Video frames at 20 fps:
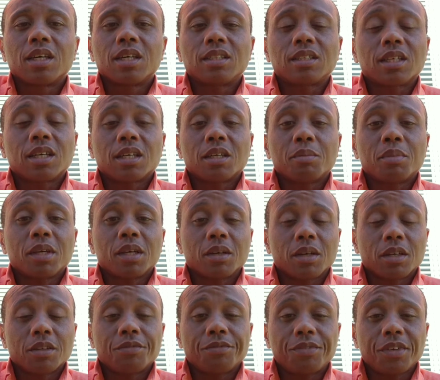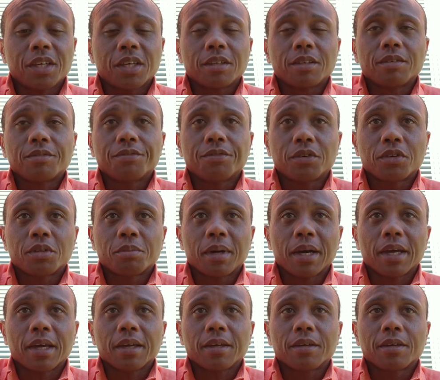it's going to be a good fit for the
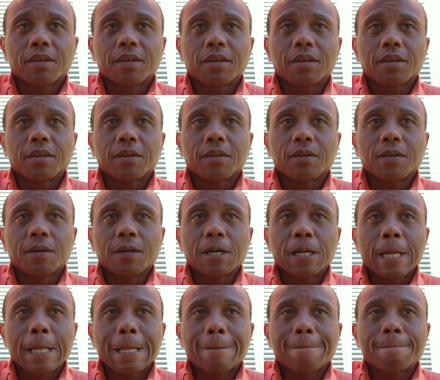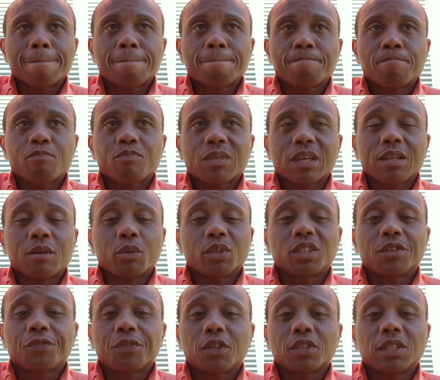bike. And that
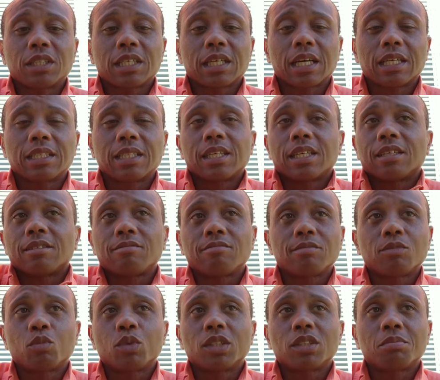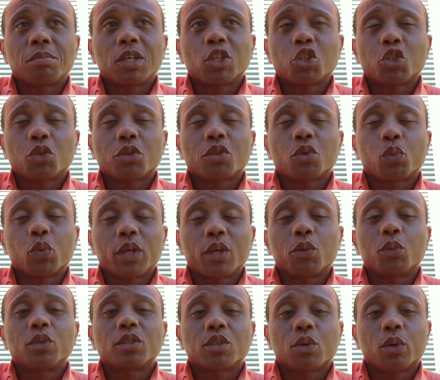was the first thing I did, was make sure the
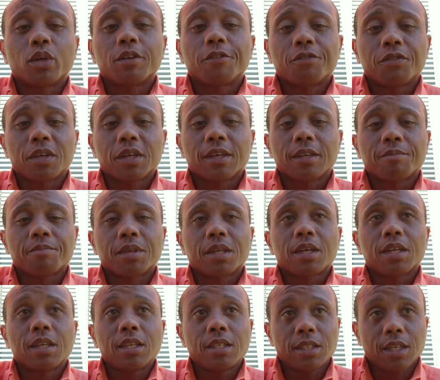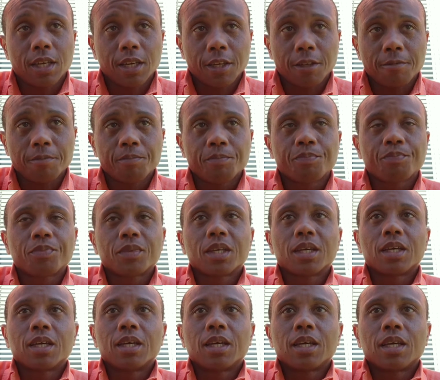wheel was going to fit, and it did.
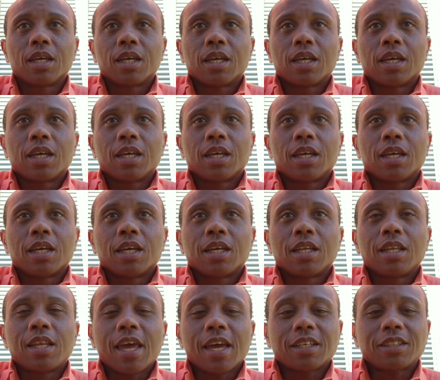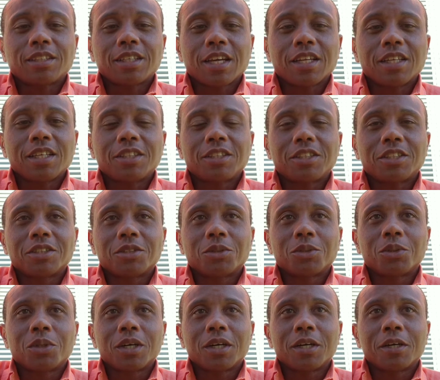Next, I needed
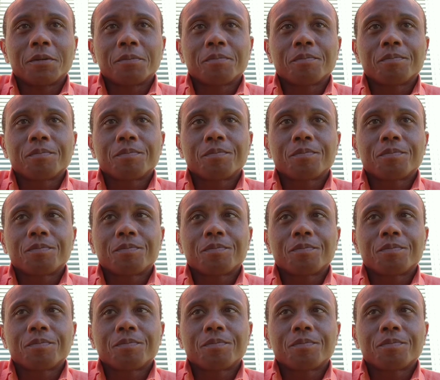to